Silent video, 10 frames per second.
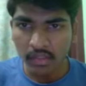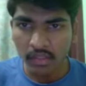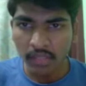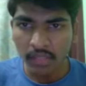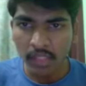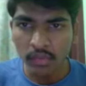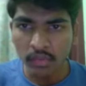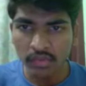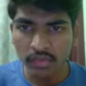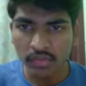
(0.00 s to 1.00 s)
value is
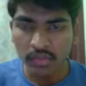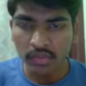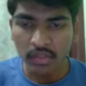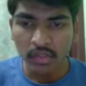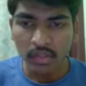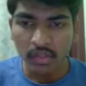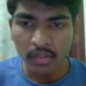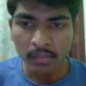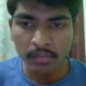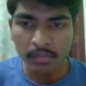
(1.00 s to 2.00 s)

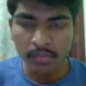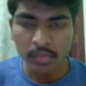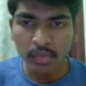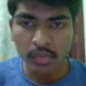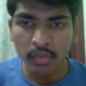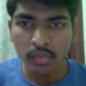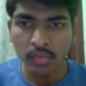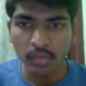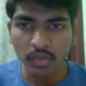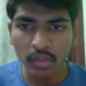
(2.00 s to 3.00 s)
2
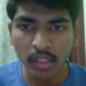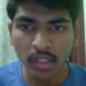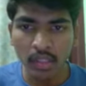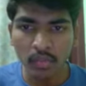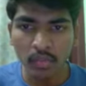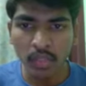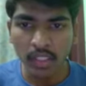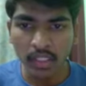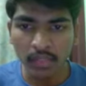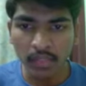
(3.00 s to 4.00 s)
or 1,
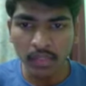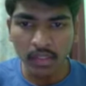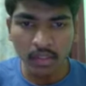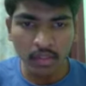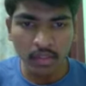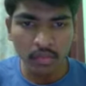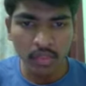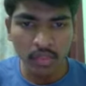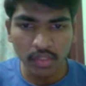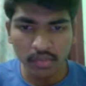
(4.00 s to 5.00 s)
it will do
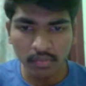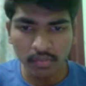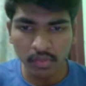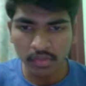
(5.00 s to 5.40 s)
this process.